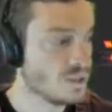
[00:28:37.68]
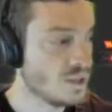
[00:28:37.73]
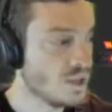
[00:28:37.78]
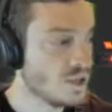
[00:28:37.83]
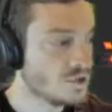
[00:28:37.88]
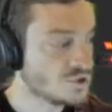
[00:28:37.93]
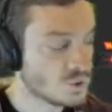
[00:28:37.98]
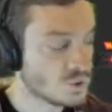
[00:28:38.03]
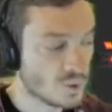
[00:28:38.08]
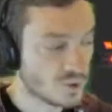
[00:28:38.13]

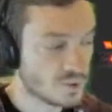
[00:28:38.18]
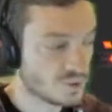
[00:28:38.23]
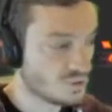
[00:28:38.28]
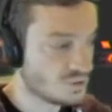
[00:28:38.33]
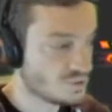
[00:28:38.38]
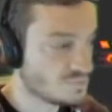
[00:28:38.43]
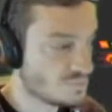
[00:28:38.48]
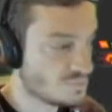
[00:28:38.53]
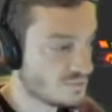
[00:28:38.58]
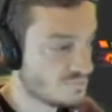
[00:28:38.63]
So whether
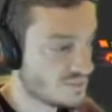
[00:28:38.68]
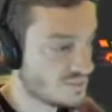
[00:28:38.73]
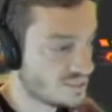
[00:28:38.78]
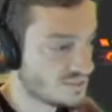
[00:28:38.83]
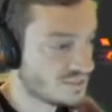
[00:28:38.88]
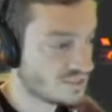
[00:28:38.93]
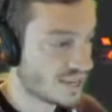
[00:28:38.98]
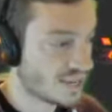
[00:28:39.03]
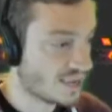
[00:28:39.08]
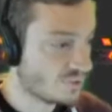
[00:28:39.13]
this be
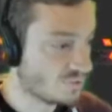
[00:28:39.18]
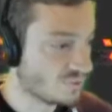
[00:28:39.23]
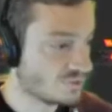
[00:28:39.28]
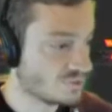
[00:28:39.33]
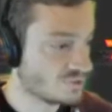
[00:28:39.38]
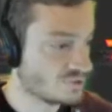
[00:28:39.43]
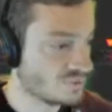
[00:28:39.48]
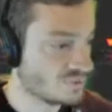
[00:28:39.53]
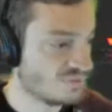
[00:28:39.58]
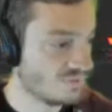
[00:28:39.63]
vSAN, whether
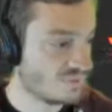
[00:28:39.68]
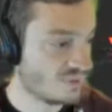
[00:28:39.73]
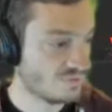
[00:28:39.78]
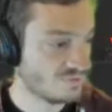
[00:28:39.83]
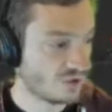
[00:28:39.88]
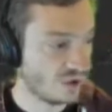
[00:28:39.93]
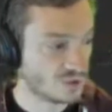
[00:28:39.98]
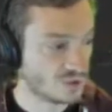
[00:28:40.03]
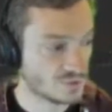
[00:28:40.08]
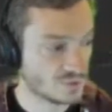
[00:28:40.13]
this be
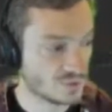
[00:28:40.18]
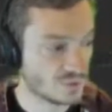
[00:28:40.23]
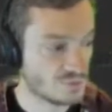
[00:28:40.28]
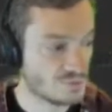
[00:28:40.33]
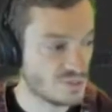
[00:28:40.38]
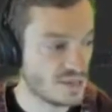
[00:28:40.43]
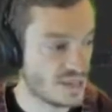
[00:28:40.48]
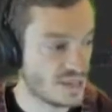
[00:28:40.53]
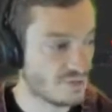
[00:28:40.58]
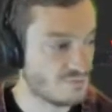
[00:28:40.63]
vVols, whether this
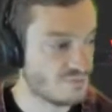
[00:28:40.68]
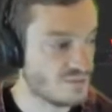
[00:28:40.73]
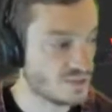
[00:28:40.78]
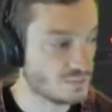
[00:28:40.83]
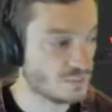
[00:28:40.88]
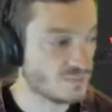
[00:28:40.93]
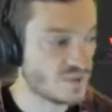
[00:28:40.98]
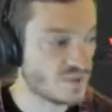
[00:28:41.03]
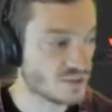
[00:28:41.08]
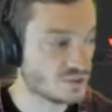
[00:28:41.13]
be
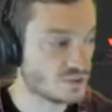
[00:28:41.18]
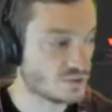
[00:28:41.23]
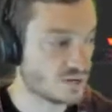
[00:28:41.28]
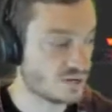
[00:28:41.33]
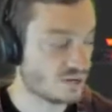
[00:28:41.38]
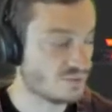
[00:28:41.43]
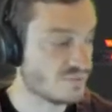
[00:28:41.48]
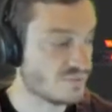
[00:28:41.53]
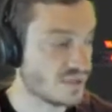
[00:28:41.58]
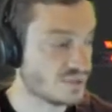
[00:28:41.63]
VMFS or
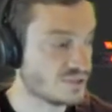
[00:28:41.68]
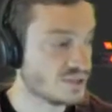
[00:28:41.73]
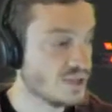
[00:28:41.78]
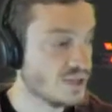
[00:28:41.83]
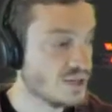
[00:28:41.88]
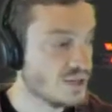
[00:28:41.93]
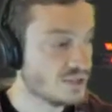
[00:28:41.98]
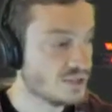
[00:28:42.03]
NFS,